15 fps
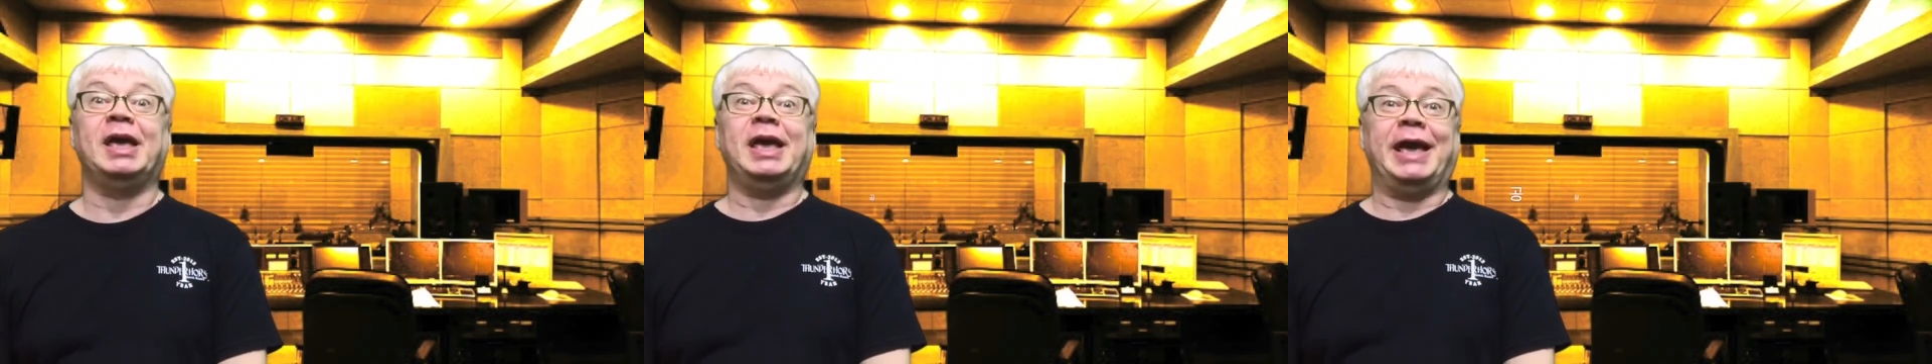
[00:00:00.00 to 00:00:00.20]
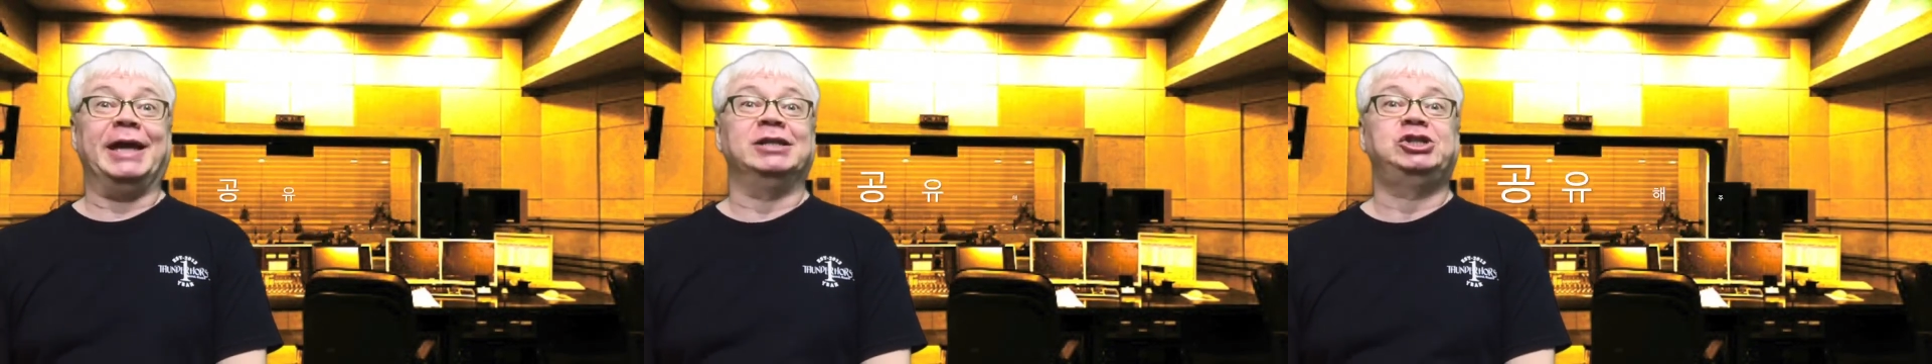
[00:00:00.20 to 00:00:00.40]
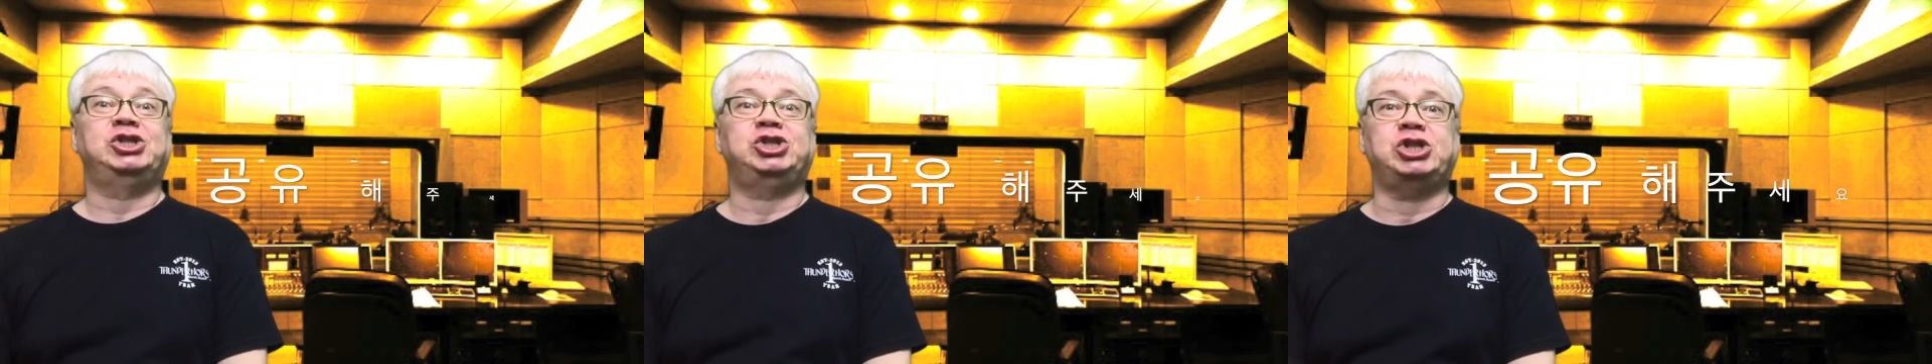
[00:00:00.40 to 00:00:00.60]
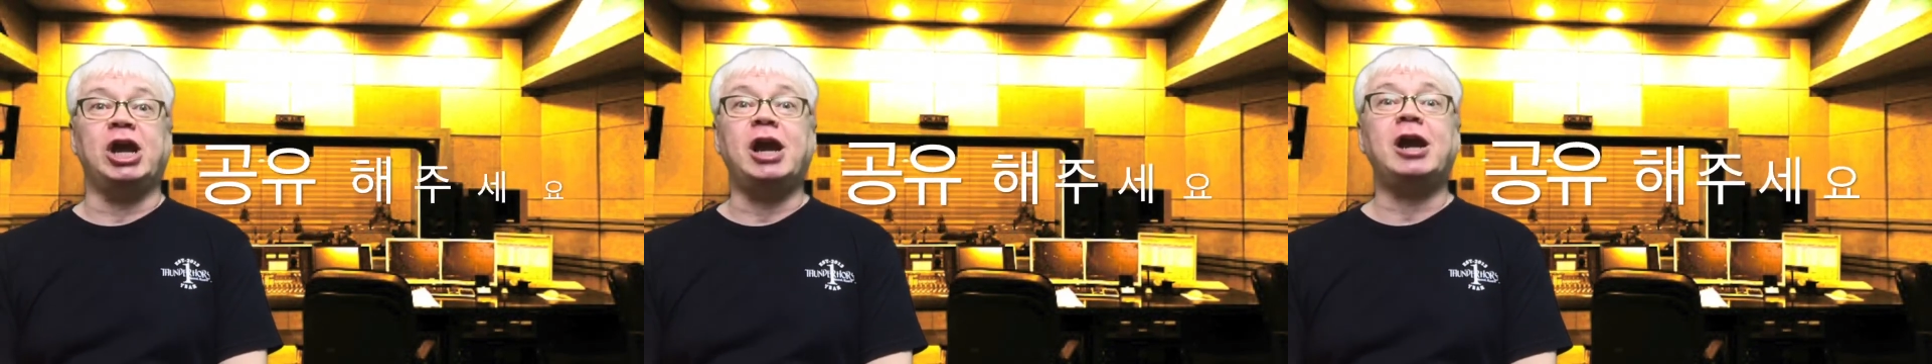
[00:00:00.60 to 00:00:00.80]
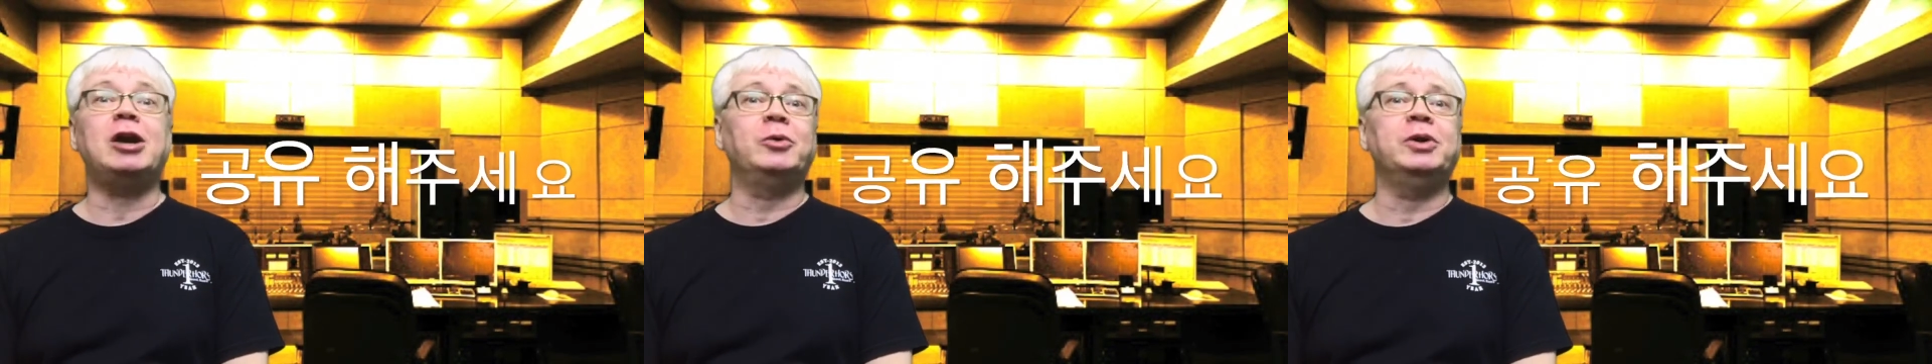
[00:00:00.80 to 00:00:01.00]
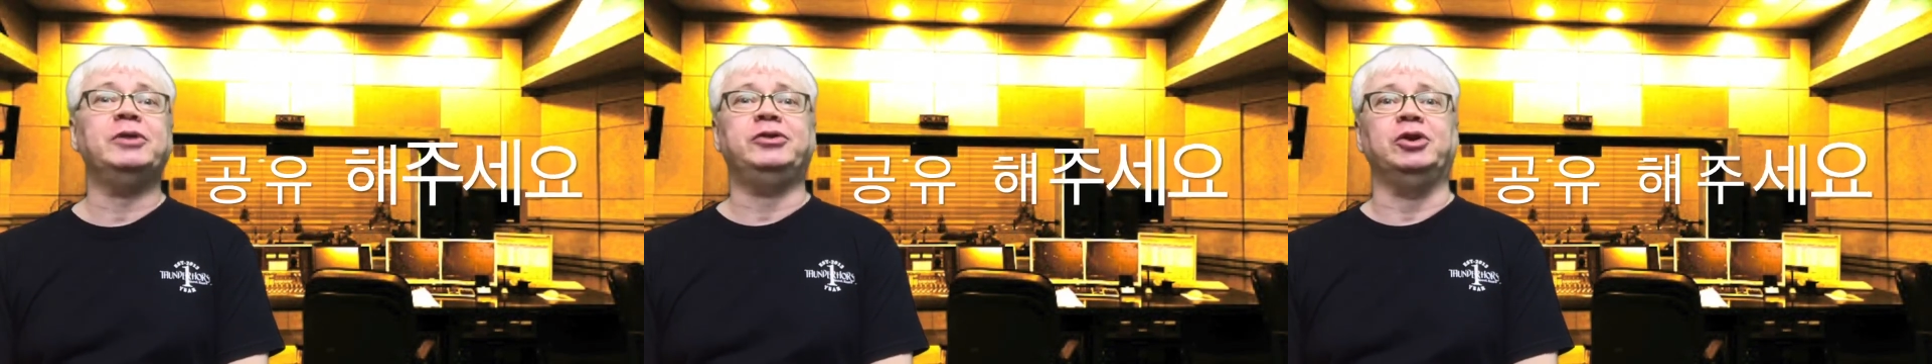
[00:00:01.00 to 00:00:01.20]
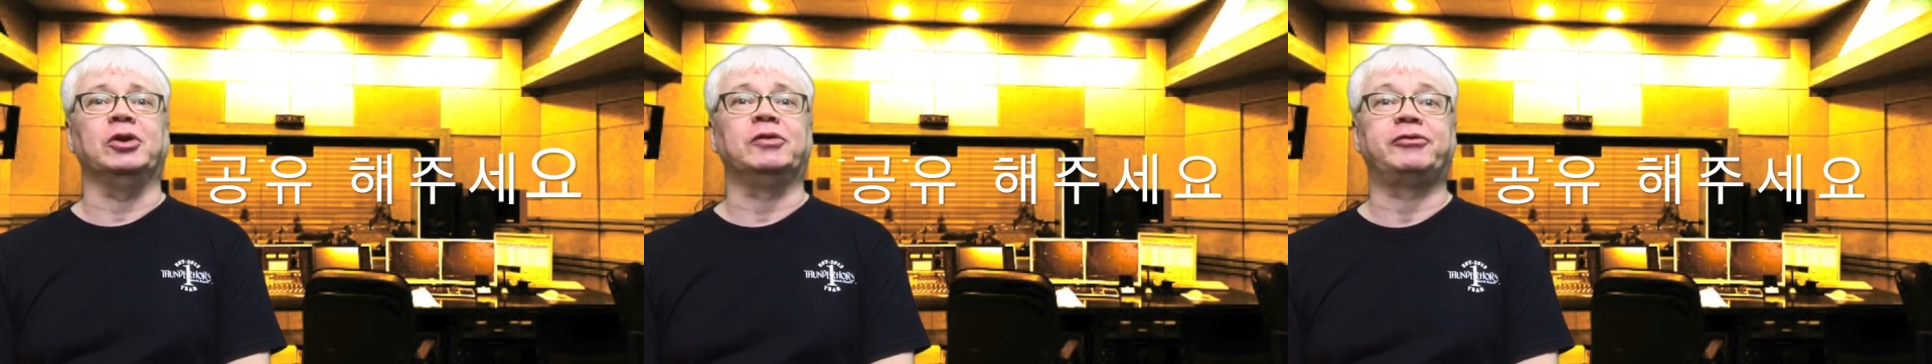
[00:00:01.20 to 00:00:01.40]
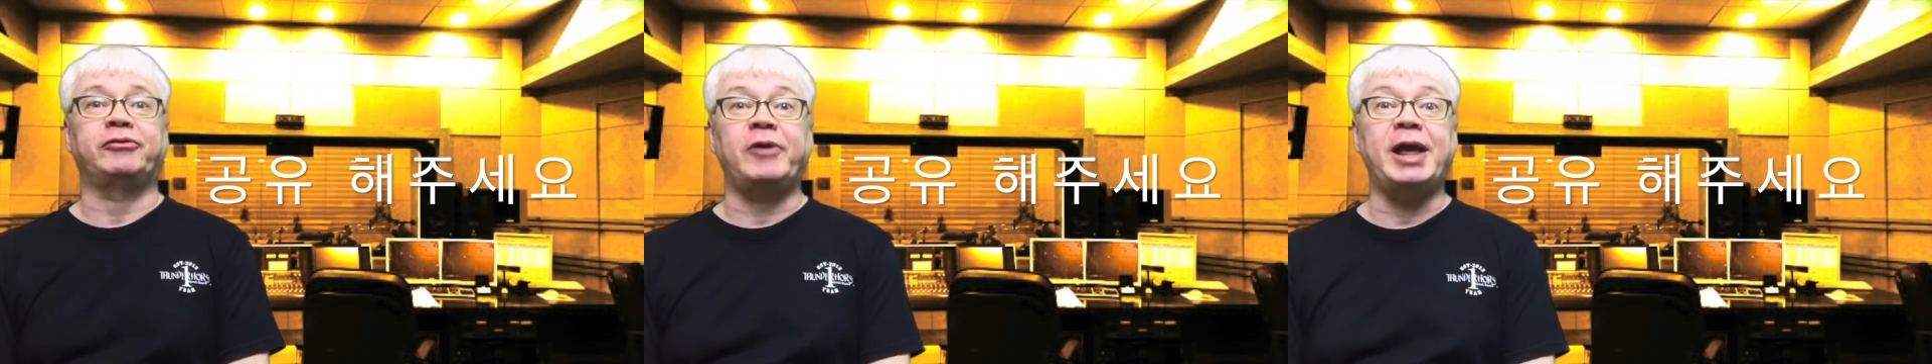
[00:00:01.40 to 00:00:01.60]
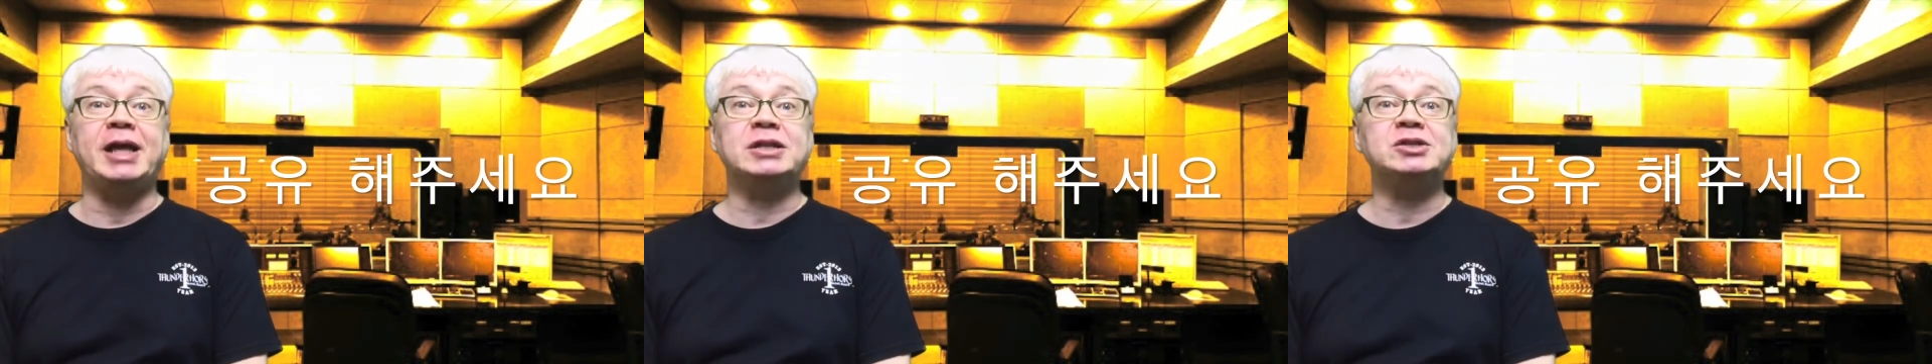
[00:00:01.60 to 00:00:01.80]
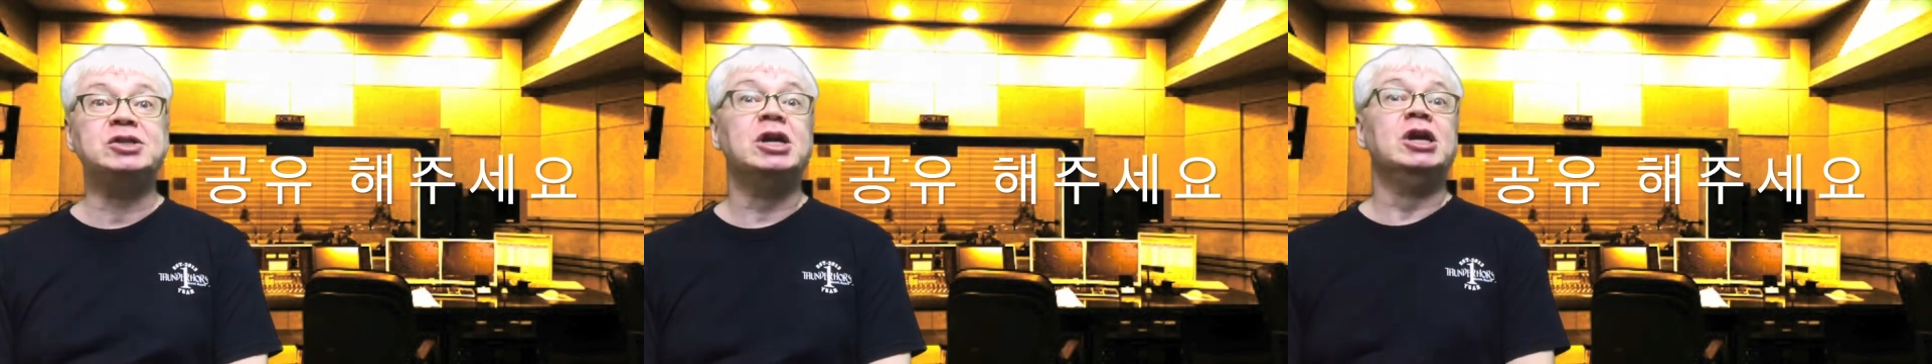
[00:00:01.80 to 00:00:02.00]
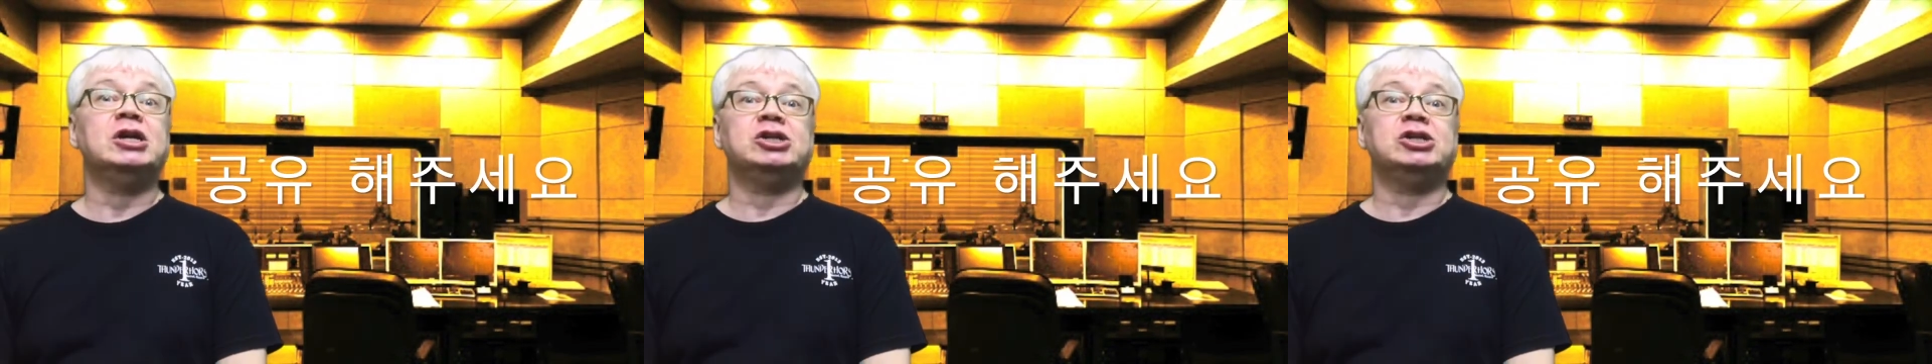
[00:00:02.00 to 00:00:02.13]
And share with your friends,